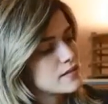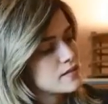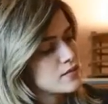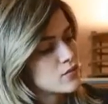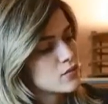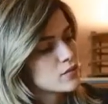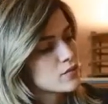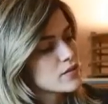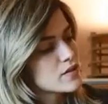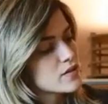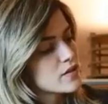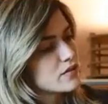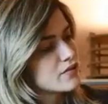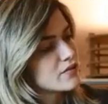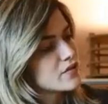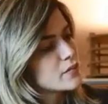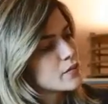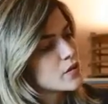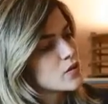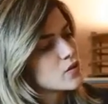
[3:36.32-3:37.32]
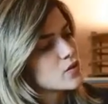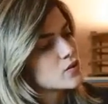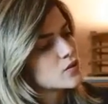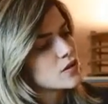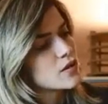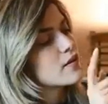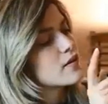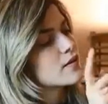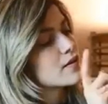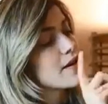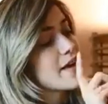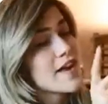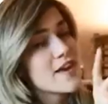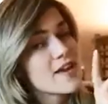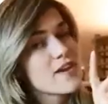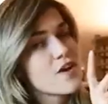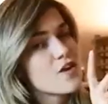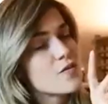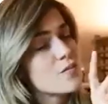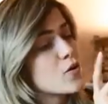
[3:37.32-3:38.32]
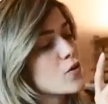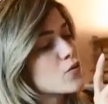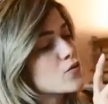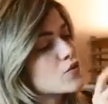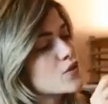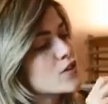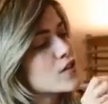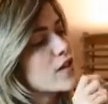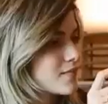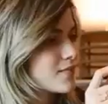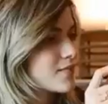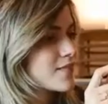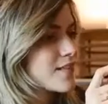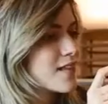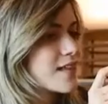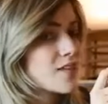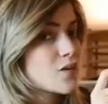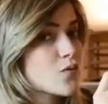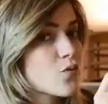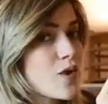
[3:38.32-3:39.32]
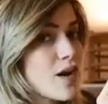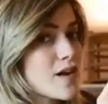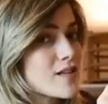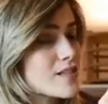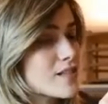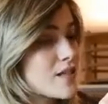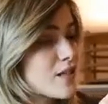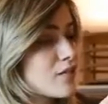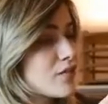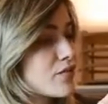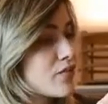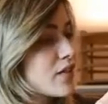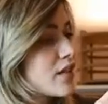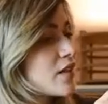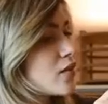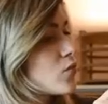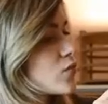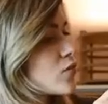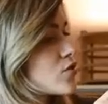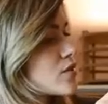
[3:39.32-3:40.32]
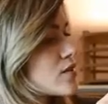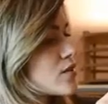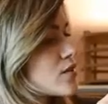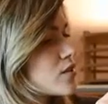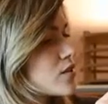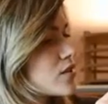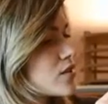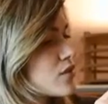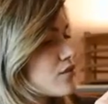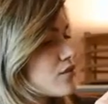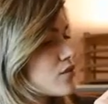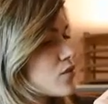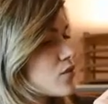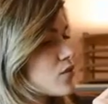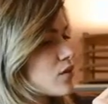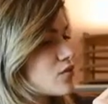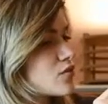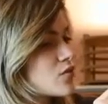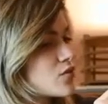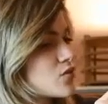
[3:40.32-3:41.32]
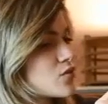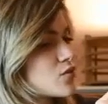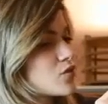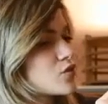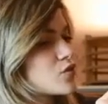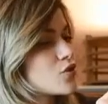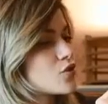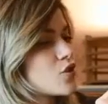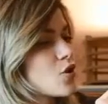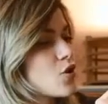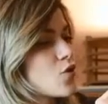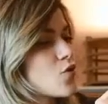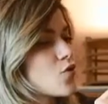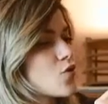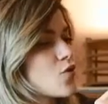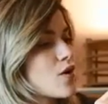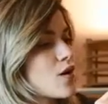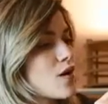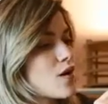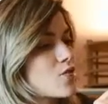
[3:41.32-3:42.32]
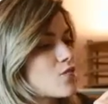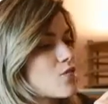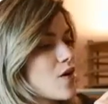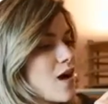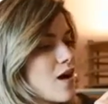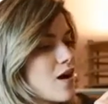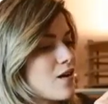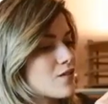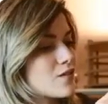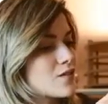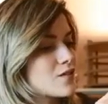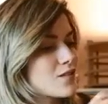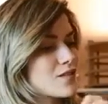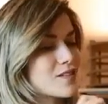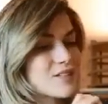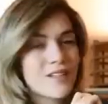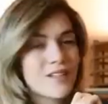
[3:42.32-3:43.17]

normal selfie mode, the AR emoji, and the wide selfie, which is good if you want to show around.